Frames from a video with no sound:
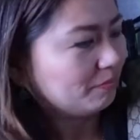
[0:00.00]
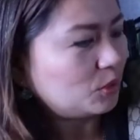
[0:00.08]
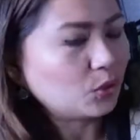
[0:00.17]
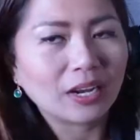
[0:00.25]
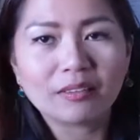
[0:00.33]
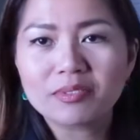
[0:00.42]

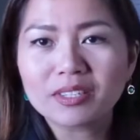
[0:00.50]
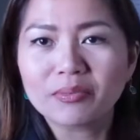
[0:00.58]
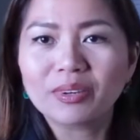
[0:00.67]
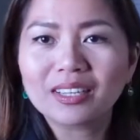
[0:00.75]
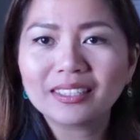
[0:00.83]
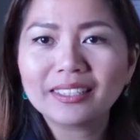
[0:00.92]
to have
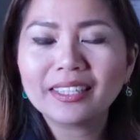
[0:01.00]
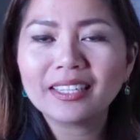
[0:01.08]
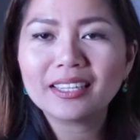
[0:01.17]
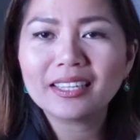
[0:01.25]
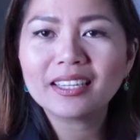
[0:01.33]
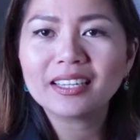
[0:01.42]
some
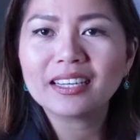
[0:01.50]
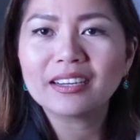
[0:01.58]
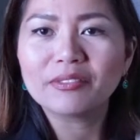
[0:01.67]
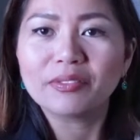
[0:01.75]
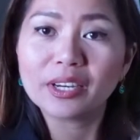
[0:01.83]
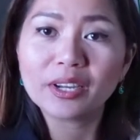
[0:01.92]
cleaning
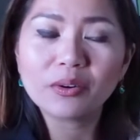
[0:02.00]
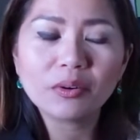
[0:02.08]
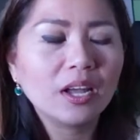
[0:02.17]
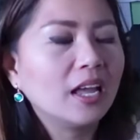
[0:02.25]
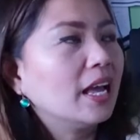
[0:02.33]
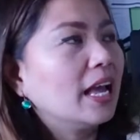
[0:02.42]
uh, video.
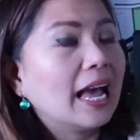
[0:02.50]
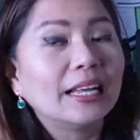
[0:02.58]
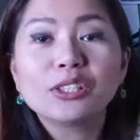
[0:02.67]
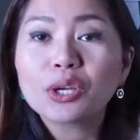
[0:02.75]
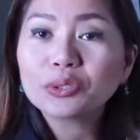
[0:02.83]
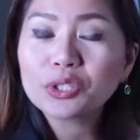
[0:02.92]

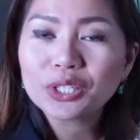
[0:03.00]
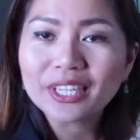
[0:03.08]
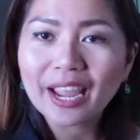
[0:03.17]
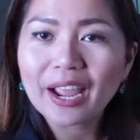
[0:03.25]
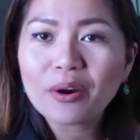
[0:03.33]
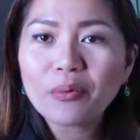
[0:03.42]
And so
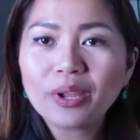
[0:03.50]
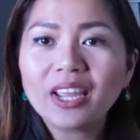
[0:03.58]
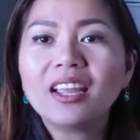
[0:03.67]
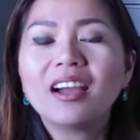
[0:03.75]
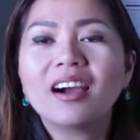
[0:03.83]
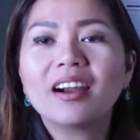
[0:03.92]
today
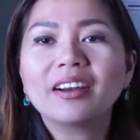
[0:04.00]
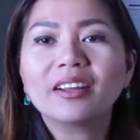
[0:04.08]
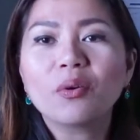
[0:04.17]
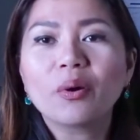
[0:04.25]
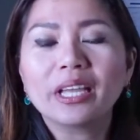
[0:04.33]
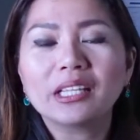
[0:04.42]
we are
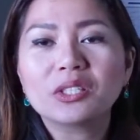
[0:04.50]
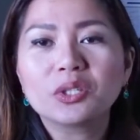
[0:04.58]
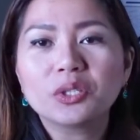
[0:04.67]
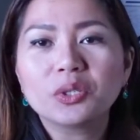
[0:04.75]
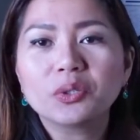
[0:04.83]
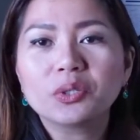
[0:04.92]
going to
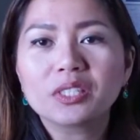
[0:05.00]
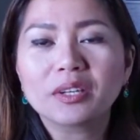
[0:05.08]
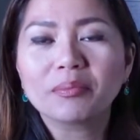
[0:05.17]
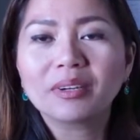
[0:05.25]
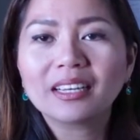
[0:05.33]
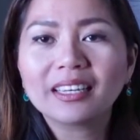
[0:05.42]
do
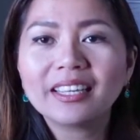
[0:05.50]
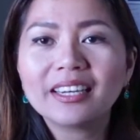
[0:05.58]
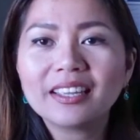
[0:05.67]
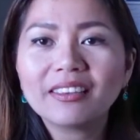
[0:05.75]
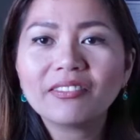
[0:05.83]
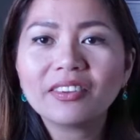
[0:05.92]
some
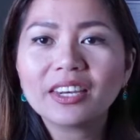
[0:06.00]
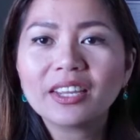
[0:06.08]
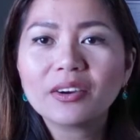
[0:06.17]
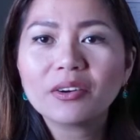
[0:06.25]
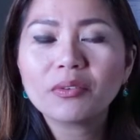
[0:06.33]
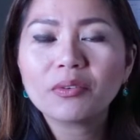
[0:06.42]
cleaning
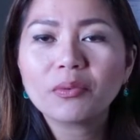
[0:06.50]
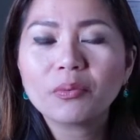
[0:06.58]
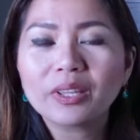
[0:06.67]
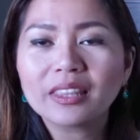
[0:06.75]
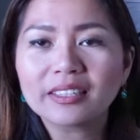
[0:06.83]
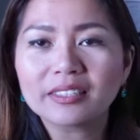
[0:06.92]
video
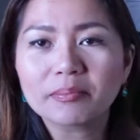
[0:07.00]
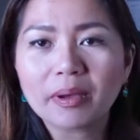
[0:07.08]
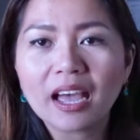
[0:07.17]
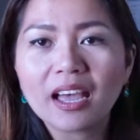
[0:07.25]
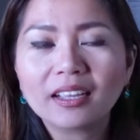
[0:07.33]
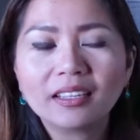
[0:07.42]
with this
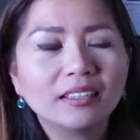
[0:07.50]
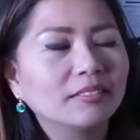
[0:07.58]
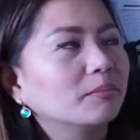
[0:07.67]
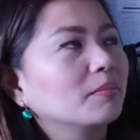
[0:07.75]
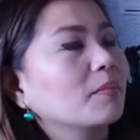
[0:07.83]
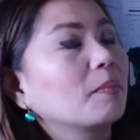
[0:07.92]
bag.
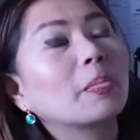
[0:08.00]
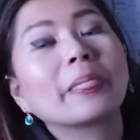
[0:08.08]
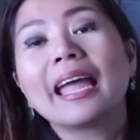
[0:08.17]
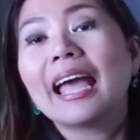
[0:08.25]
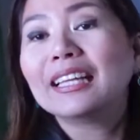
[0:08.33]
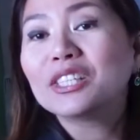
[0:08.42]

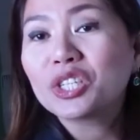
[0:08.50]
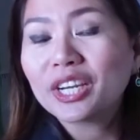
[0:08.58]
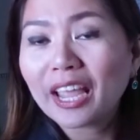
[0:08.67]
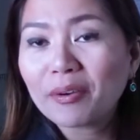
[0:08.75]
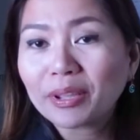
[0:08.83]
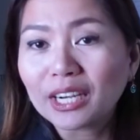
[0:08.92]
And
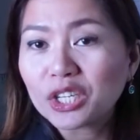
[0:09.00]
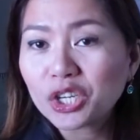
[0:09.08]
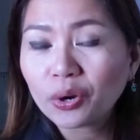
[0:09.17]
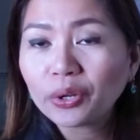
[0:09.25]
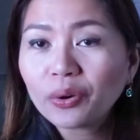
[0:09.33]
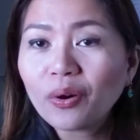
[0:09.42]
today I'm gonna
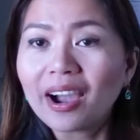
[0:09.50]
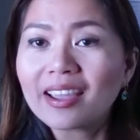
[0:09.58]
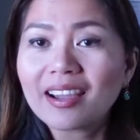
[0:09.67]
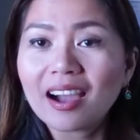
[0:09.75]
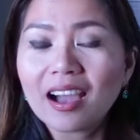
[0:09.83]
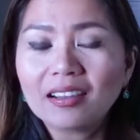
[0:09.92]
show you how
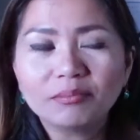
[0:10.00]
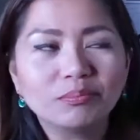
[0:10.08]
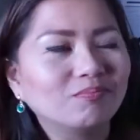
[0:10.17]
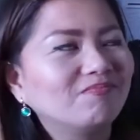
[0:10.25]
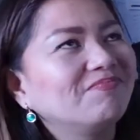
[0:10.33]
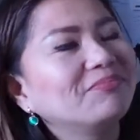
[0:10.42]
I, mm.
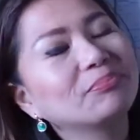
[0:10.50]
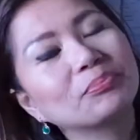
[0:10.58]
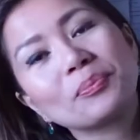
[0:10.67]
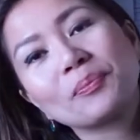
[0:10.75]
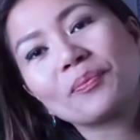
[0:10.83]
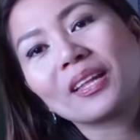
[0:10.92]

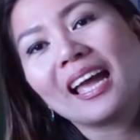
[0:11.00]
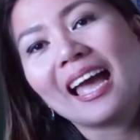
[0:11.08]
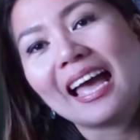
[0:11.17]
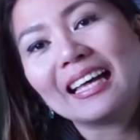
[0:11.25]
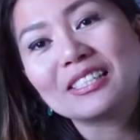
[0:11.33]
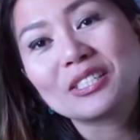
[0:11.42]

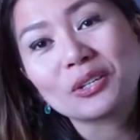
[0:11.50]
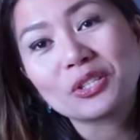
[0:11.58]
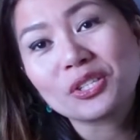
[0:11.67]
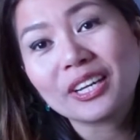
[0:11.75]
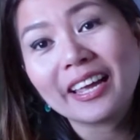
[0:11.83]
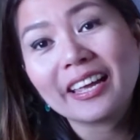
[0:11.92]
and so
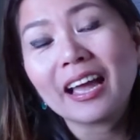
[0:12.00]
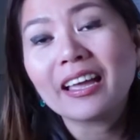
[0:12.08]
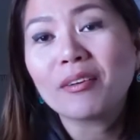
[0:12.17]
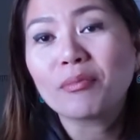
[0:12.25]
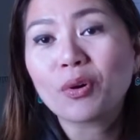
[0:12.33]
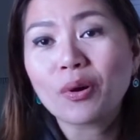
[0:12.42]
today I
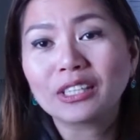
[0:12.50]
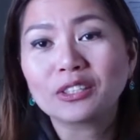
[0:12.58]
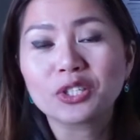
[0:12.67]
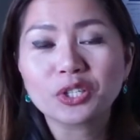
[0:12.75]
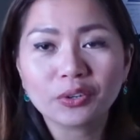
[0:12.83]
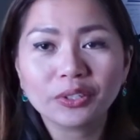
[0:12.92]
am going
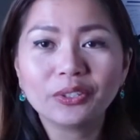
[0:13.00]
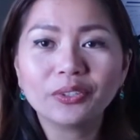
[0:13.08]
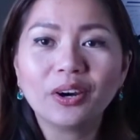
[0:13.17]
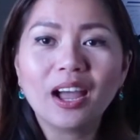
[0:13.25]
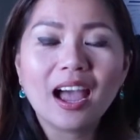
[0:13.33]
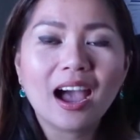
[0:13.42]
to show
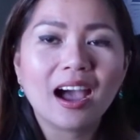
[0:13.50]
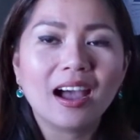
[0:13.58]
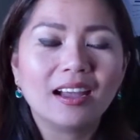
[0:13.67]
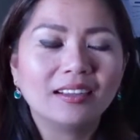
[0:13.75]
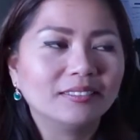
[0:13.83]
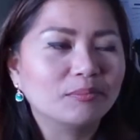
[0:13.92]
you
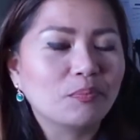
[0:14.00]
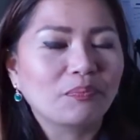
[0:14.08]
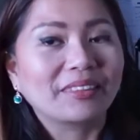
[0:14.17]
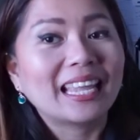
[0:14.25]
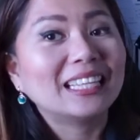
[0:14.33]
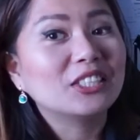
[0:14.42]

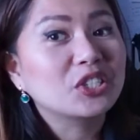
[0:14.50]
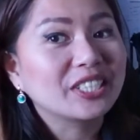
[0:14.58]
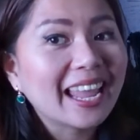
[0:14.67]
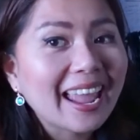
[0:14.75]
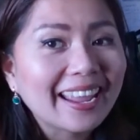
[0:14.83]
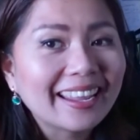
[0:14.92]
and
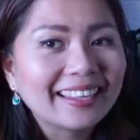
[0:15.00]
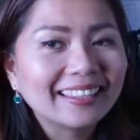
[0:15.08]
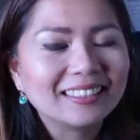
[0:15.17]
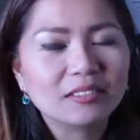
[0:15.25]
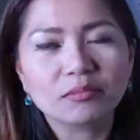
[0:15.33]
today